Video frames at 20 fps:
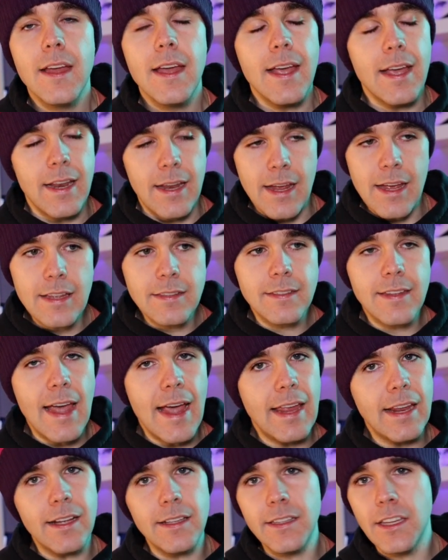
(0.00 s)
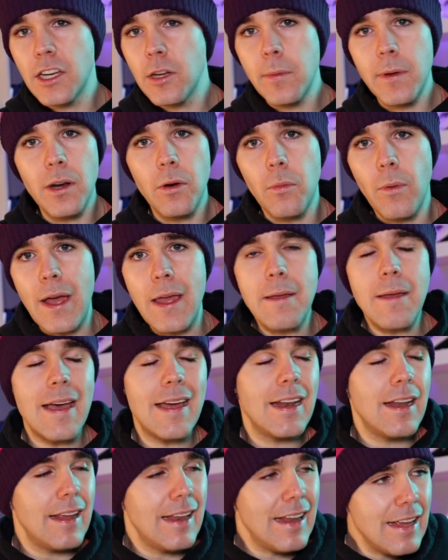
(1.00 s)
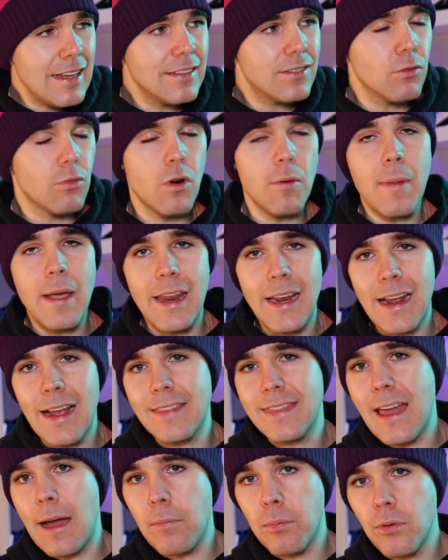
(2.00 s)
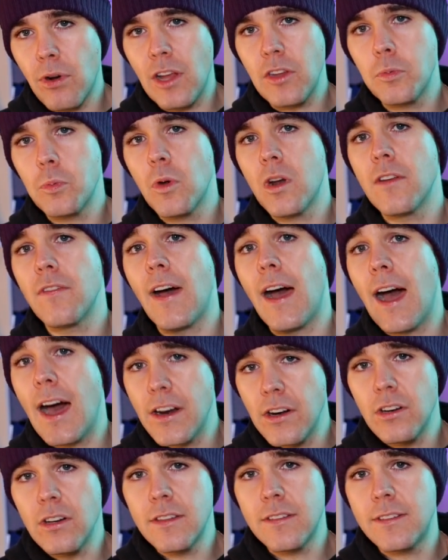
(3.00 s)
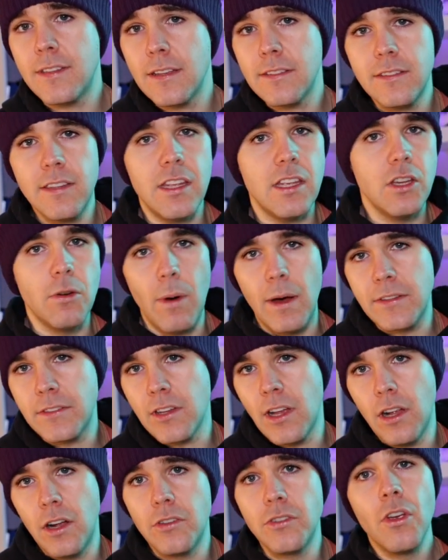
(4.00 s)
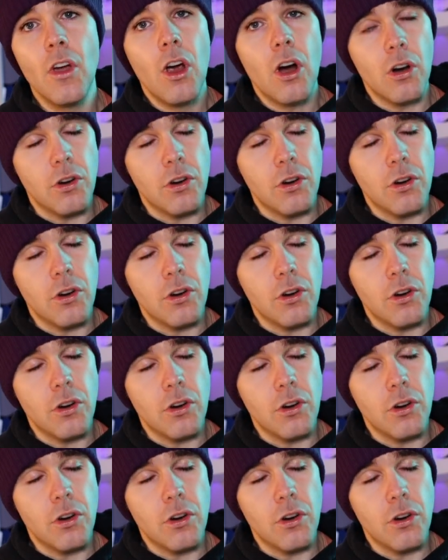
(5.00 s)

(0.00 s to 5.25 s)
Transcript: It is gaining a little bit of weight and is remaining at that price point of $160 US